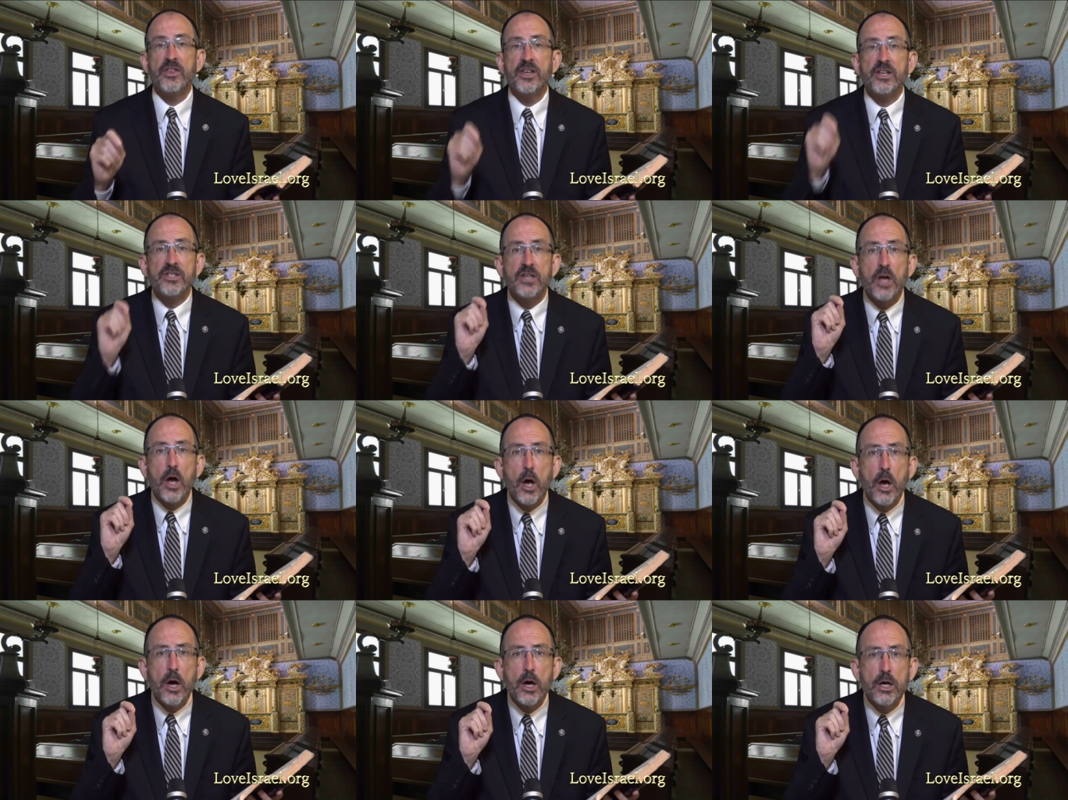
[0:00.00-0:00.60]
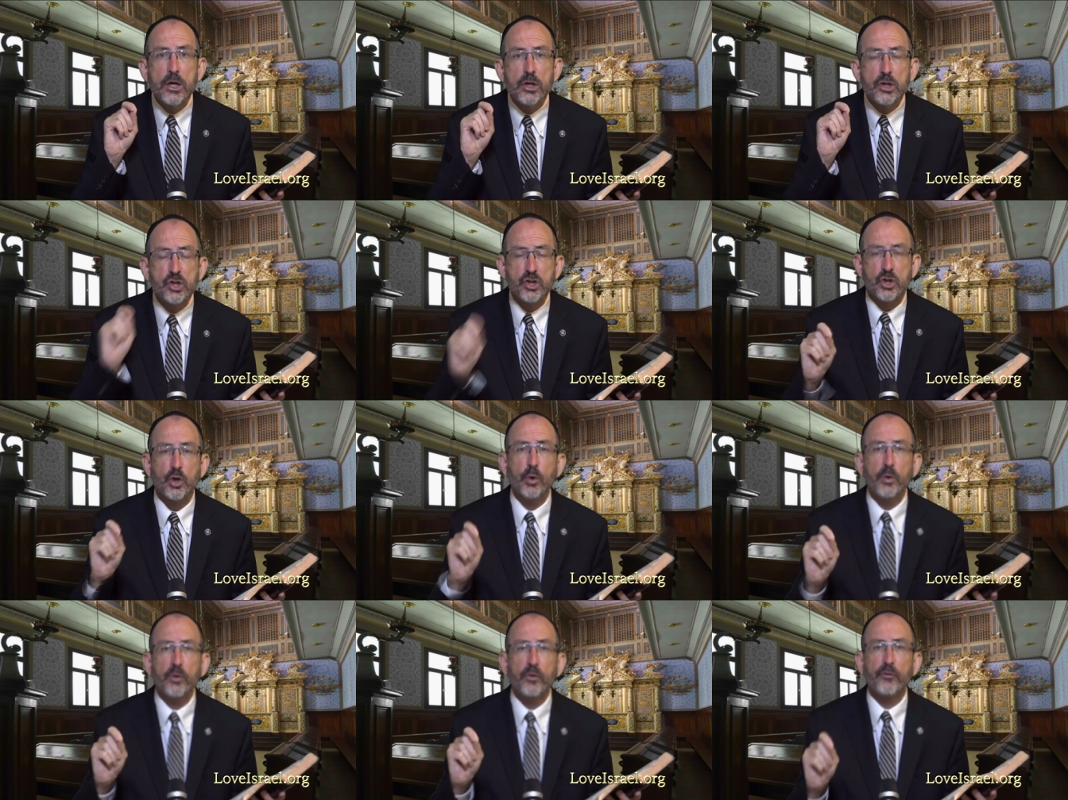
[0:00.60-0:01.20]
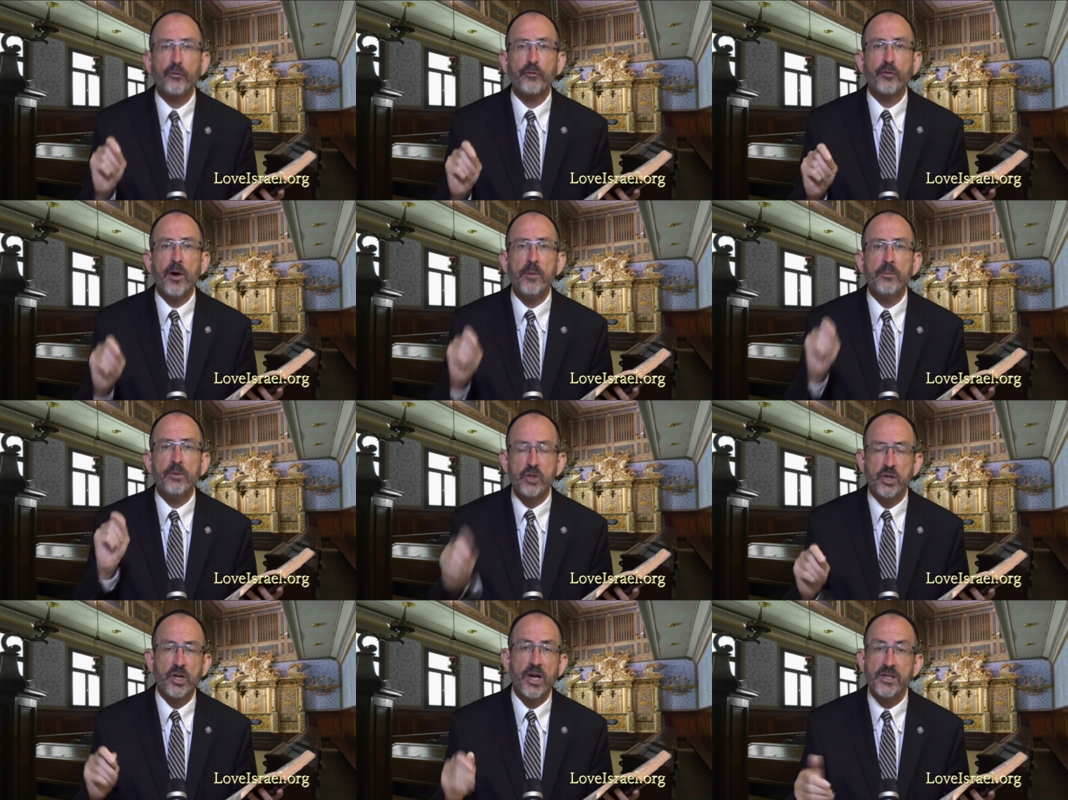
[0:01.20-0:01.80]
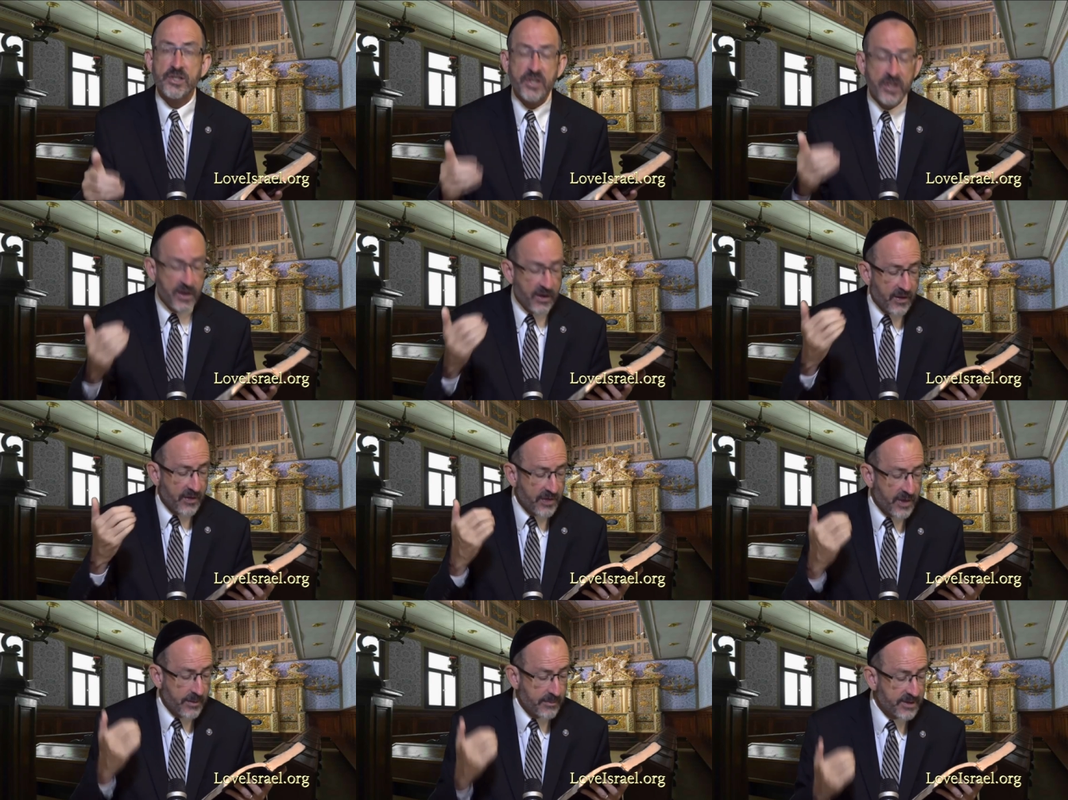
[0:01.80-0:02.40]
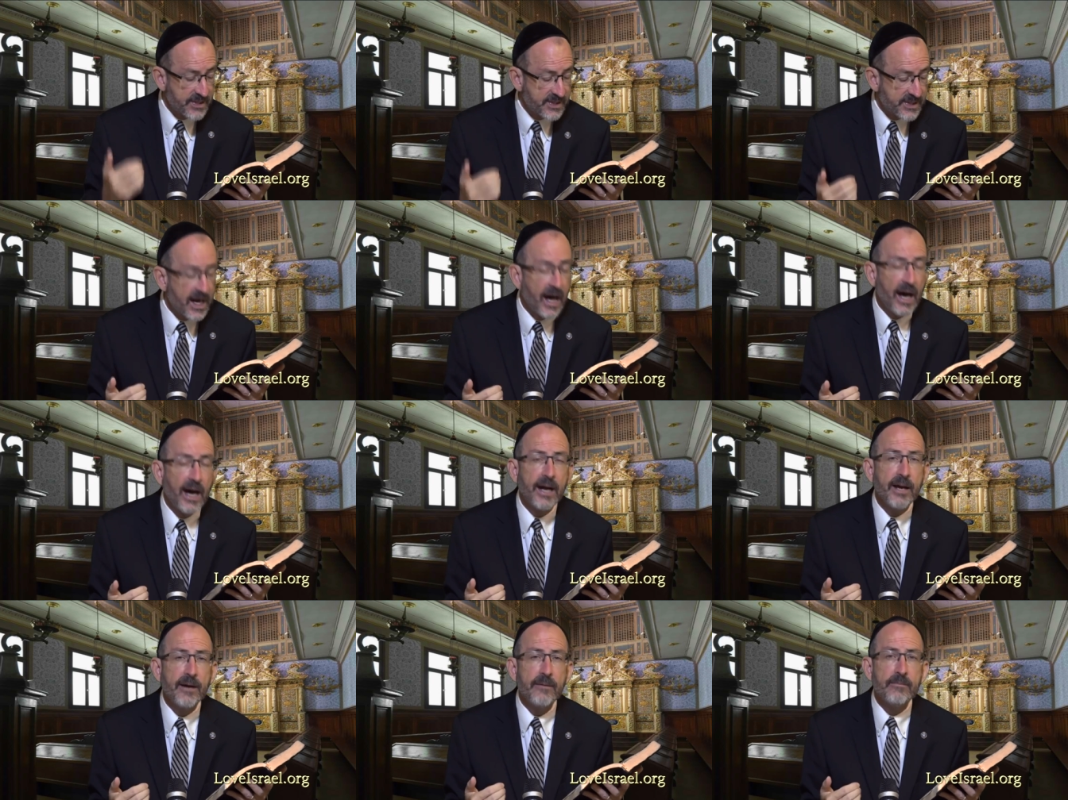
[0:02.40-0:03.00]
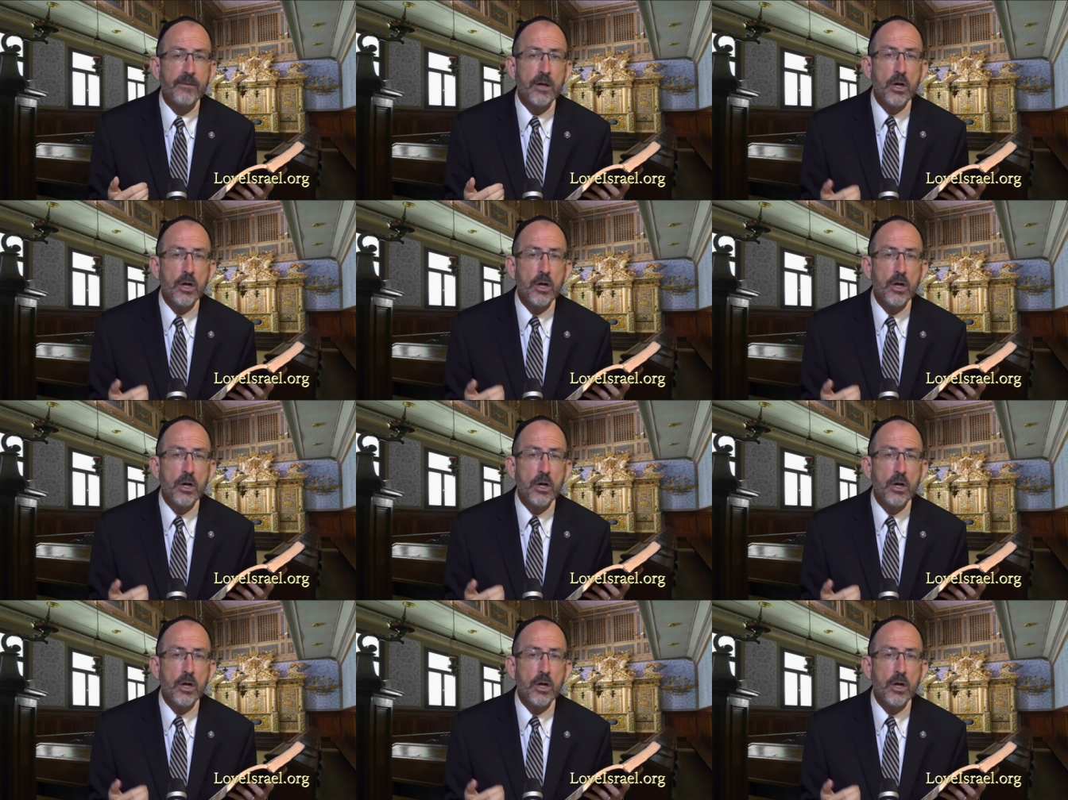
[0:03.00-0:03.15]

this shoot from Jesse the Messiah,